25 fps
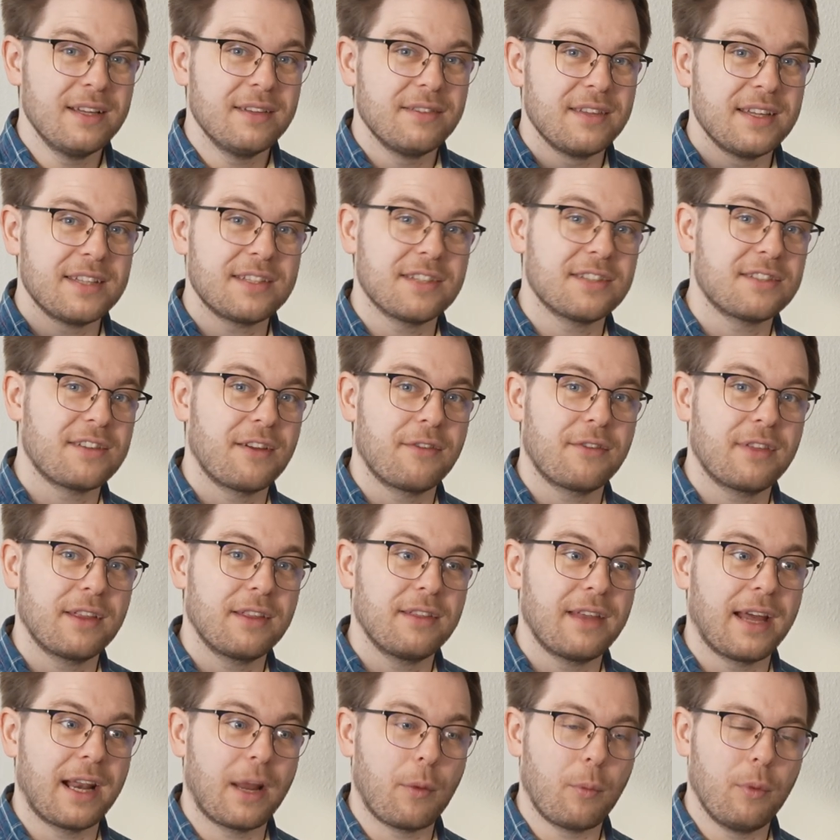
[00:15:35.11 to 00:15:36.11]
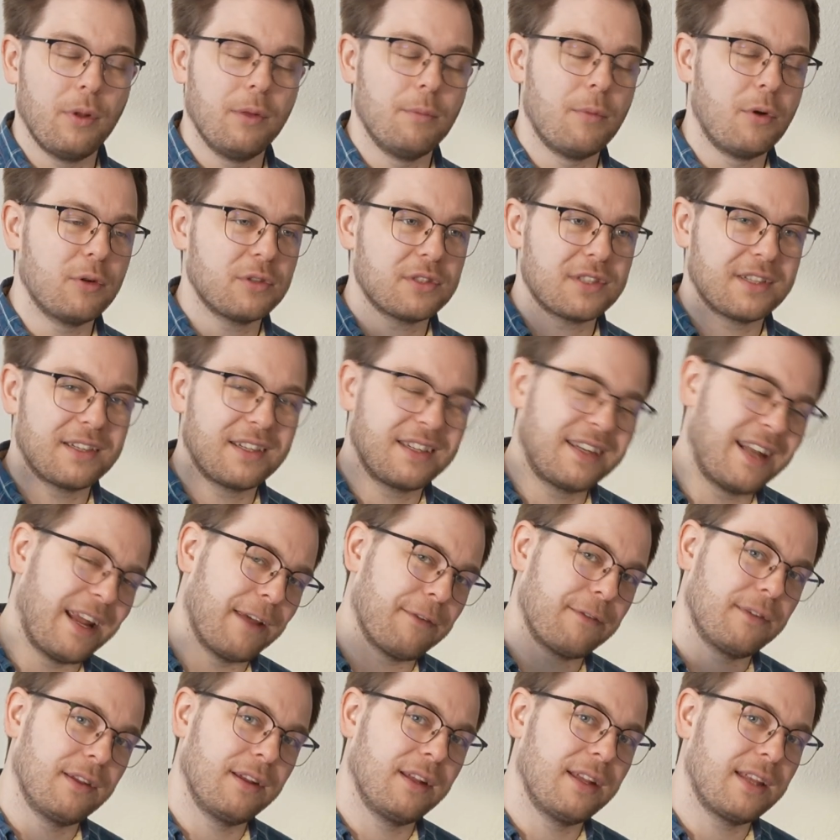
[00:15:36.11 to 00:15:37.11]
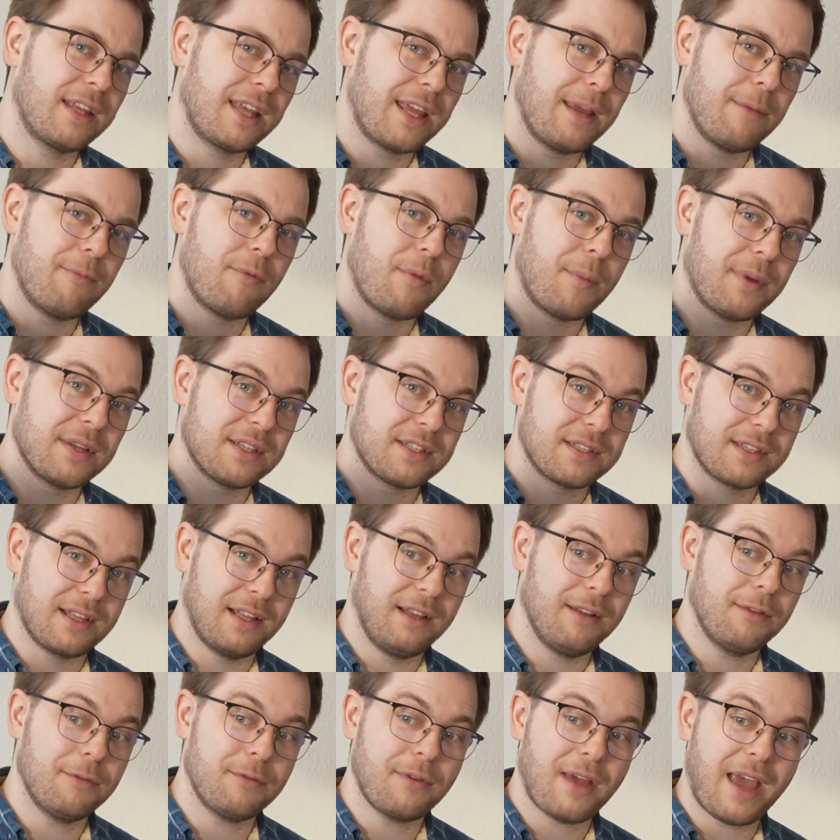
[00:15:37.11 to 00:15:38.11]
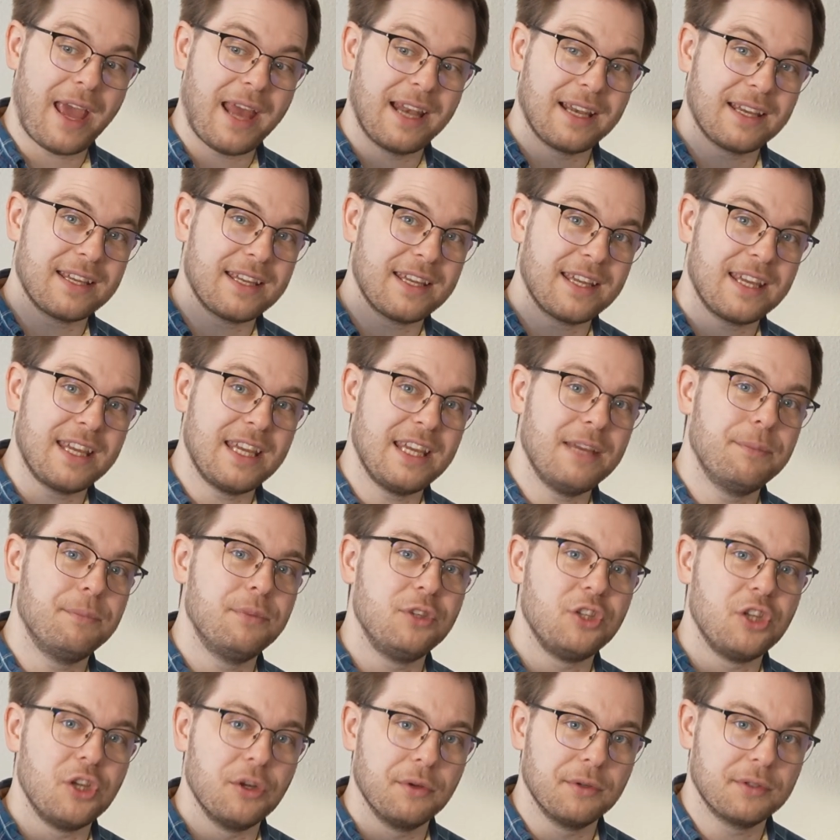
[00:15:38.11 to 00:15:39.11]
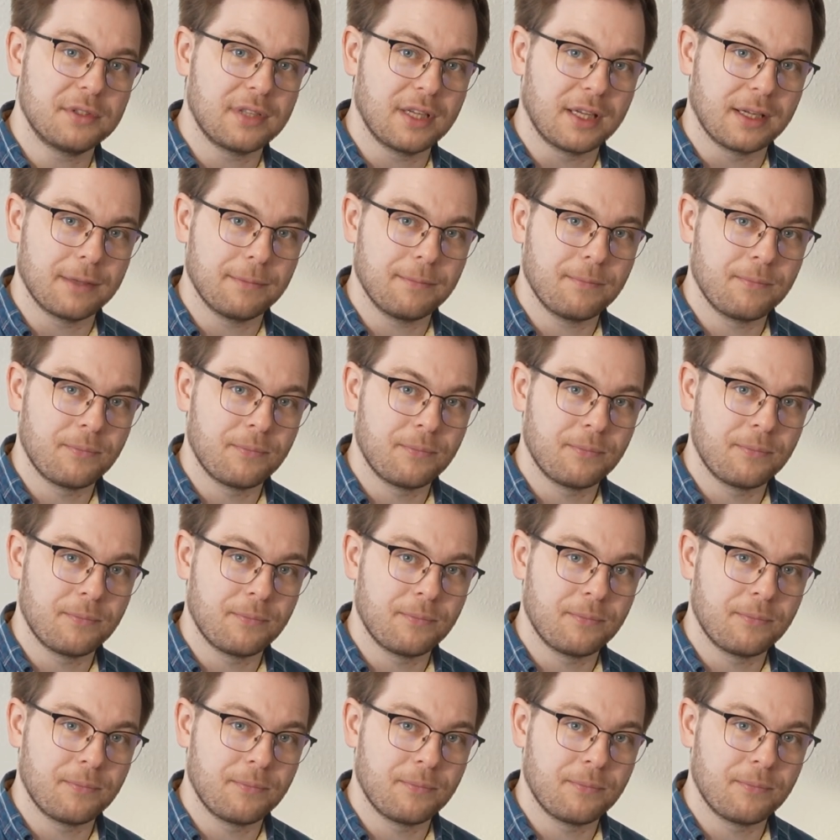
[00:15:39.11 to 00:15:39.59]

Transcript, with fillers: this is something that I will most definitely keep for myself and keep using.